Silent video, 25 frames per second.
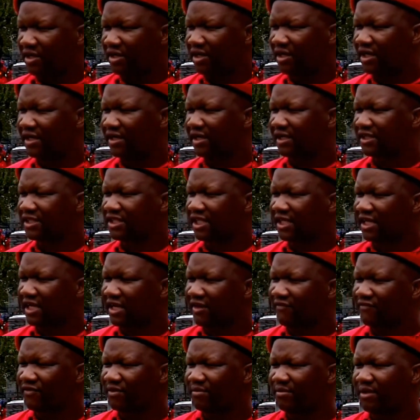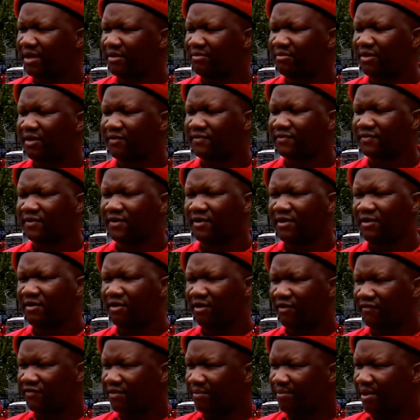Uh, and every member of,
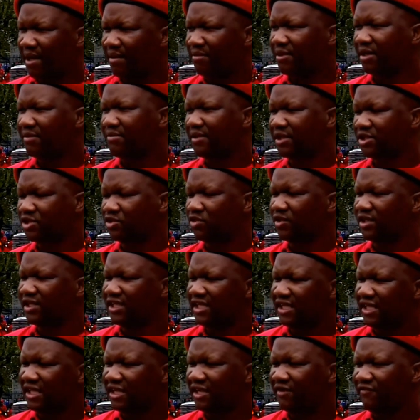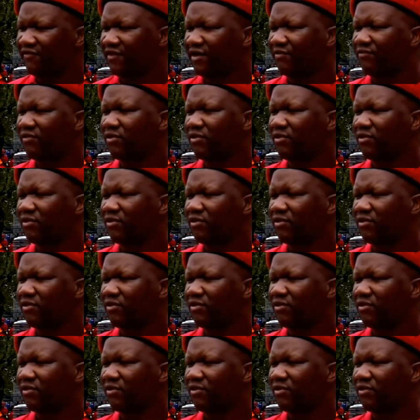of the public must join the EFF.